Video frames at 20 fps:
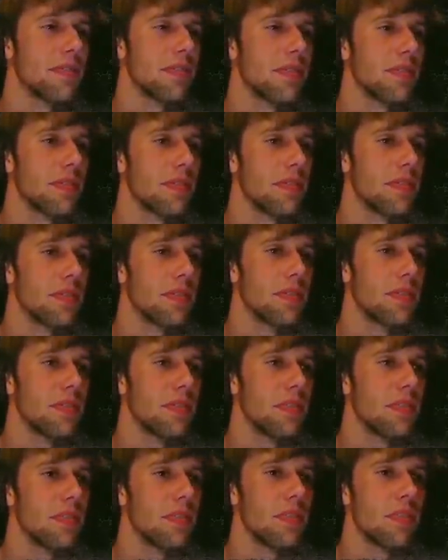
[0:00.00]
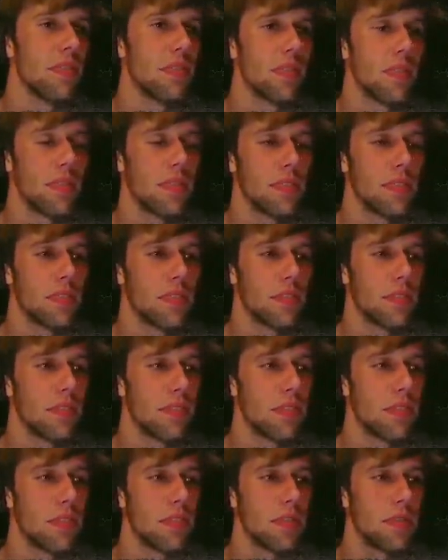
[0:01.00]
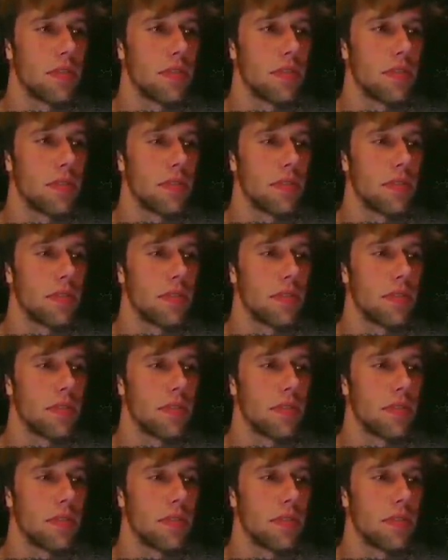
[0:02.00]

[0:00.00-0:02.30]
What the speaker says: Nobody speaks.